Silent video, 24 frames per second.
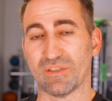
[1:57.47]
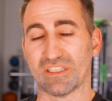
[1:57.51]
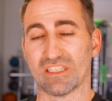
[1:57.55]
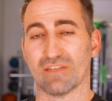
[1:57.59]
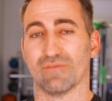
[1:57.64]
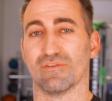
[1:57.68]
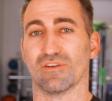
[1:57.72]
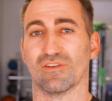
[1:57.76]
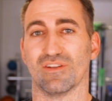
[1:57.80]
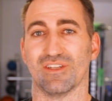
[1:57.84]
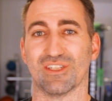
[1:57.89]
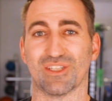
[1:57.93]

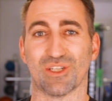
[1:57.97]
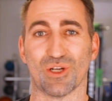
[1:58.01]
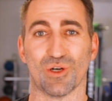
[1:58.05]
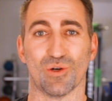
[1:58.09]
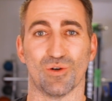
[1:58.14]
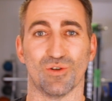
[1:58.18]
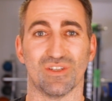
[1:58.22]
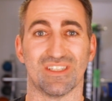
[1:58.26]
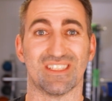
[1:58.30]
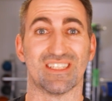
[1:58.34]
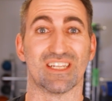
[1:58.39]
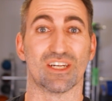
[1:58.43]
specifically.
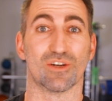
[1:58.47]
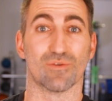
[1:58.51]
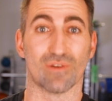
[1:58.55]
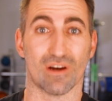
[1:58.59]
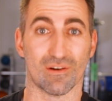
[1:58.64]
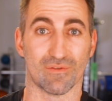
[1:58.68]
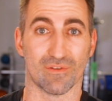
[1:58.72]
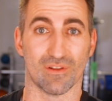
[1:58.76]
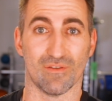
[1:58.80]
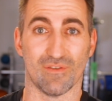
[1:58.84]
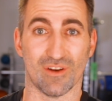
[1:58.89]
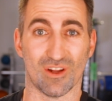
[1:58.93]
So
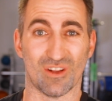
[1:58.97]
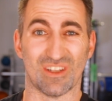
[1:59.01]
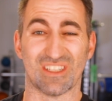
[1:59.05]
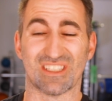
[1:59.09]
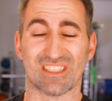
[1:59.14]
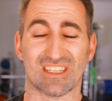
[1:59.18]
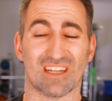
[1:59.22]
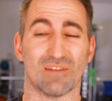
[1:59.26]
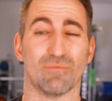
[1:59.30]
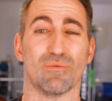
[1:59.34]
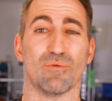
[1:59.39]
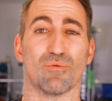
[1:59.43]
stick around for the
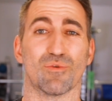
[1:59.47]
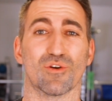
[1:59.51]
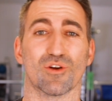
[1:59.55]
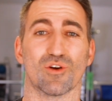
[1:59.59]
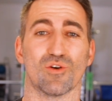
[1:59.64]
video, it's gonna be